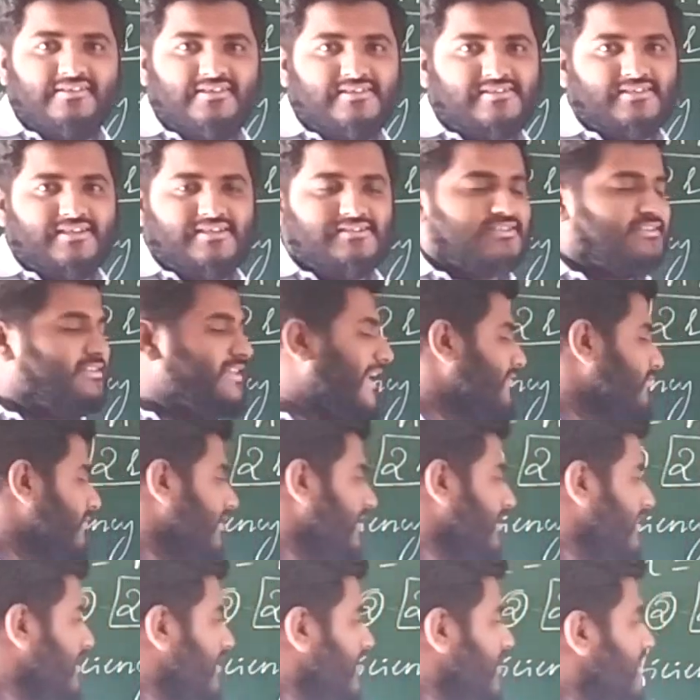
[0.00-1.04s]
discussed that
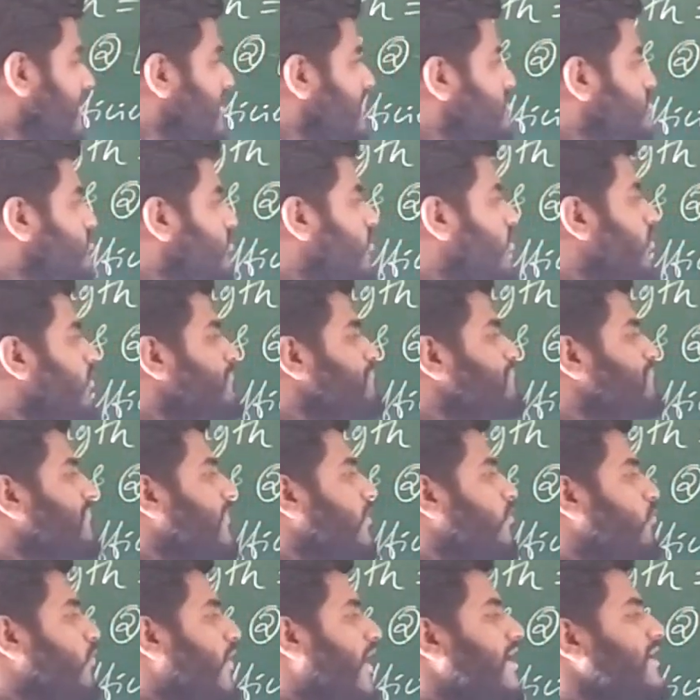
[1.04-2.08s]
one. So
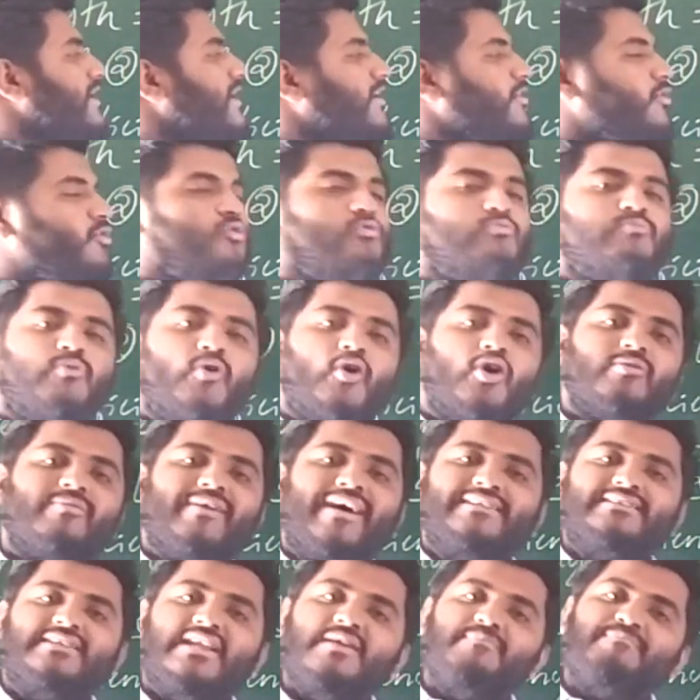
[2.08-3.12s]
1 into 4
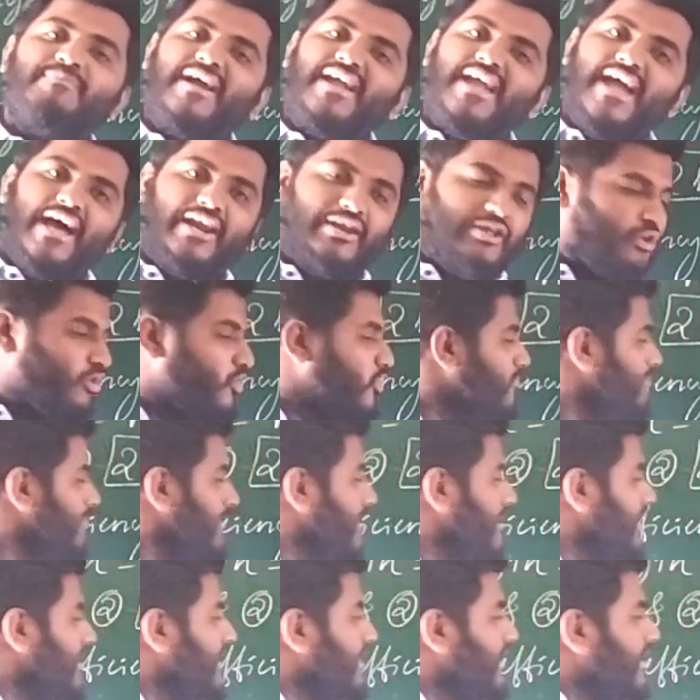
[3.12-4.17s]
by 3 pi r cube
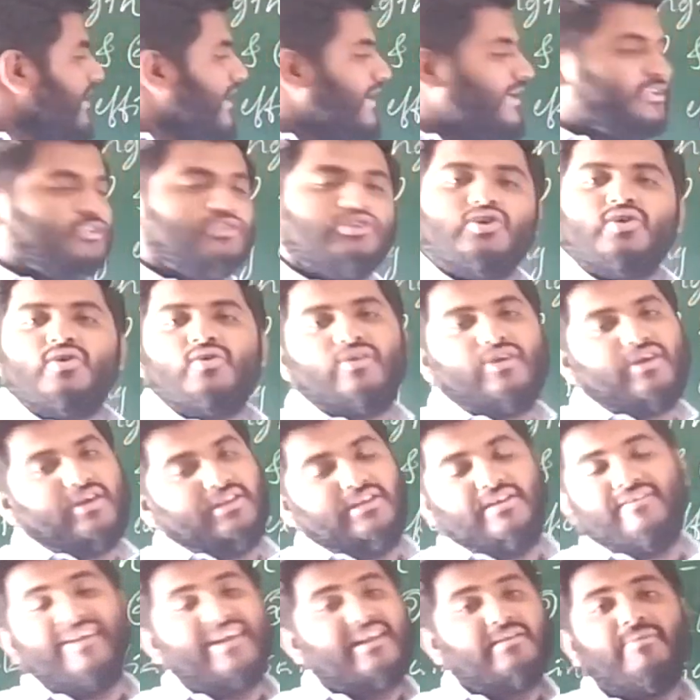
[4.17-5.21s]
into
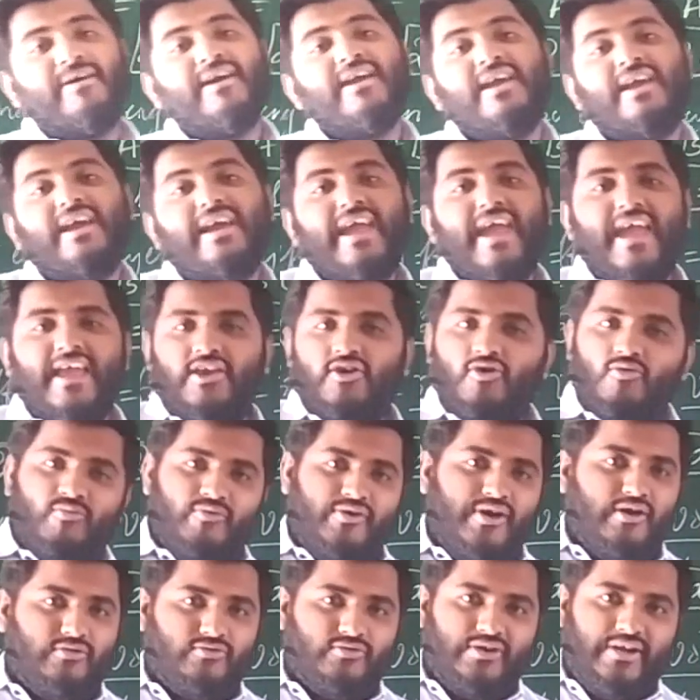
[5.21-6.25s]
divided by A cube
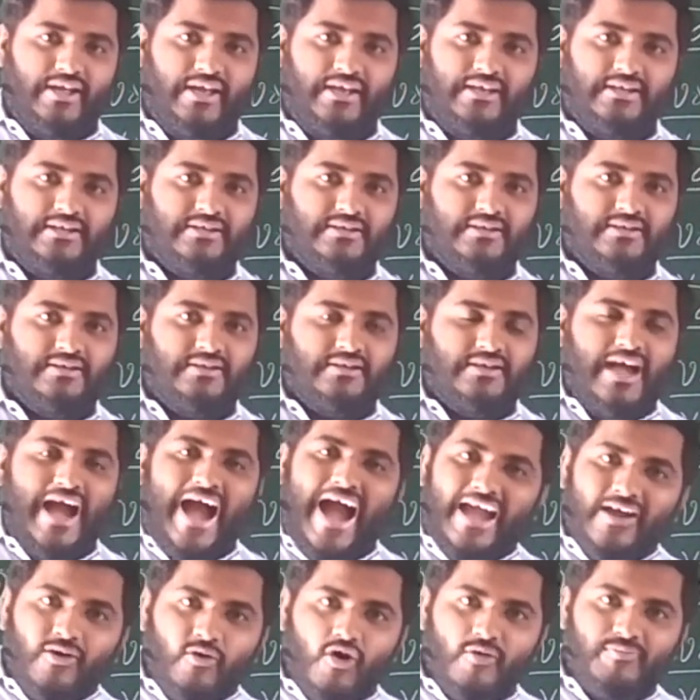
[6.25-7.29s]
we have to take.
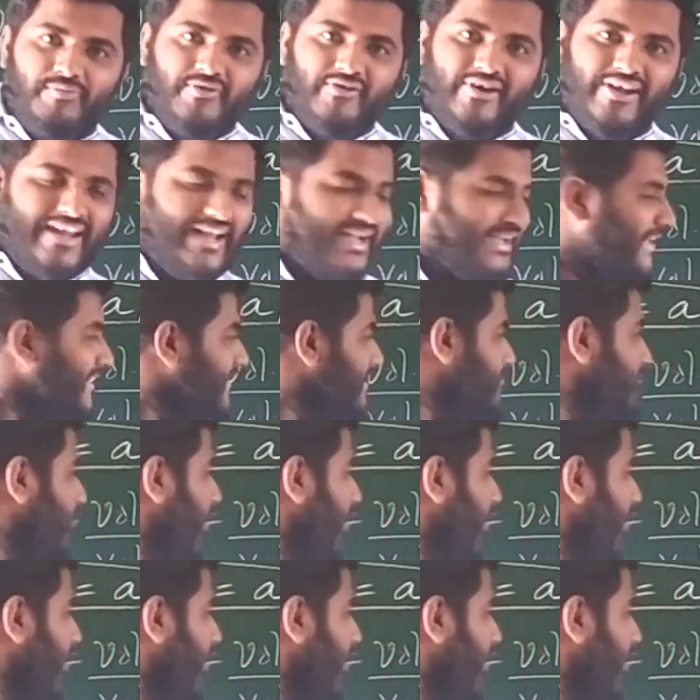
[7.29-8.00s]
I hope you are getting